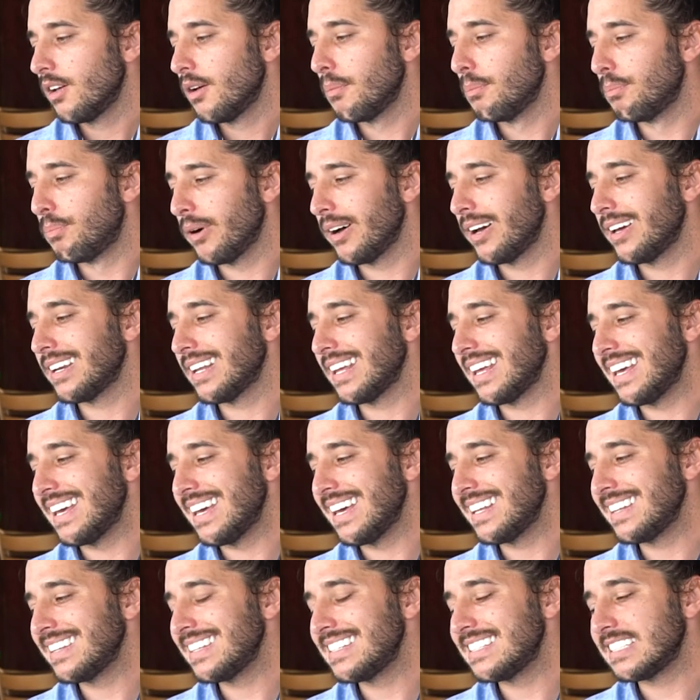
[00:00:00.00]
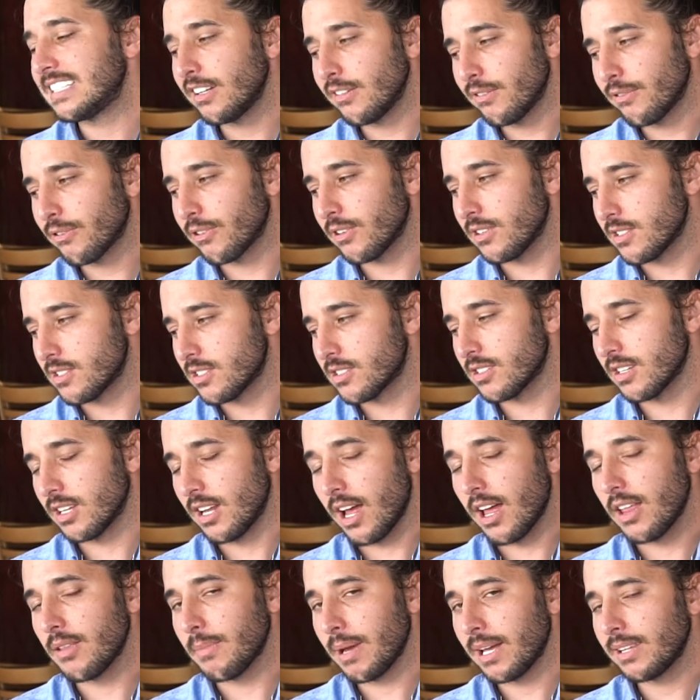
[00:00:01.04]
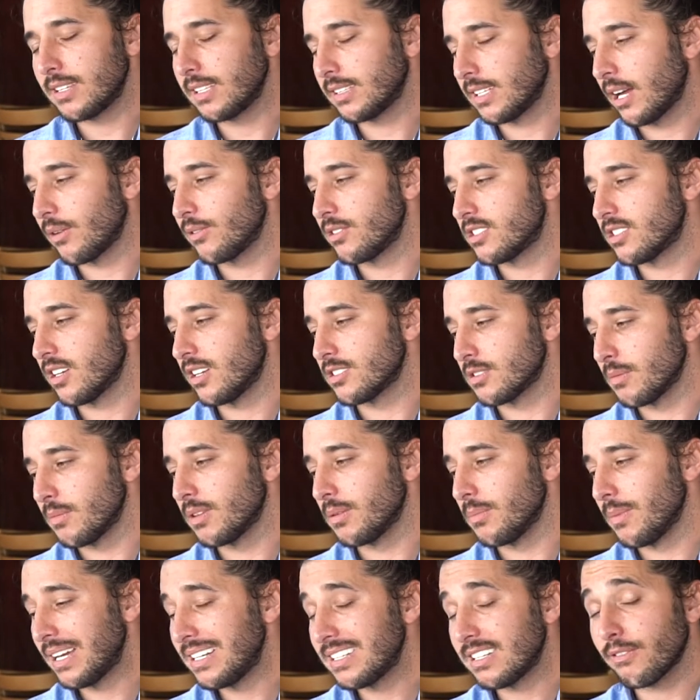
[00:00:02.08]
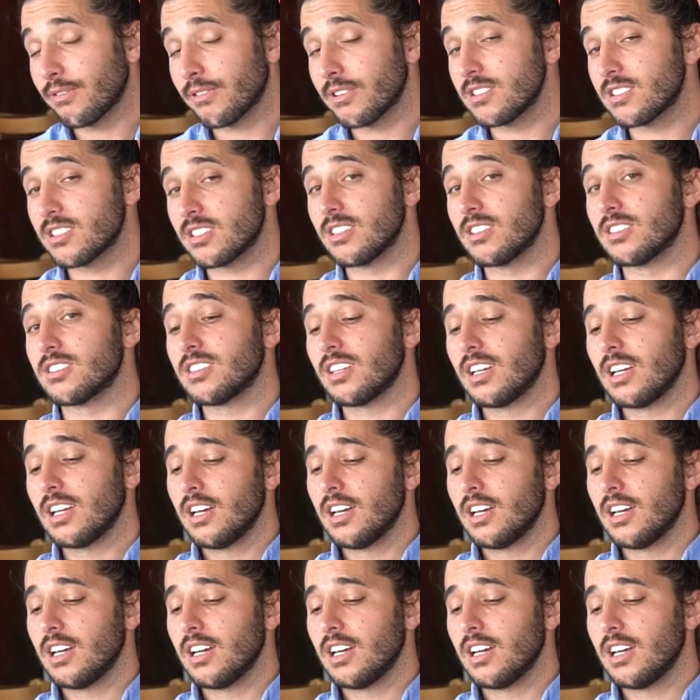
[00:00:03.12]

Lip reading: but in the difference, and the main thing that I would say is the main difference is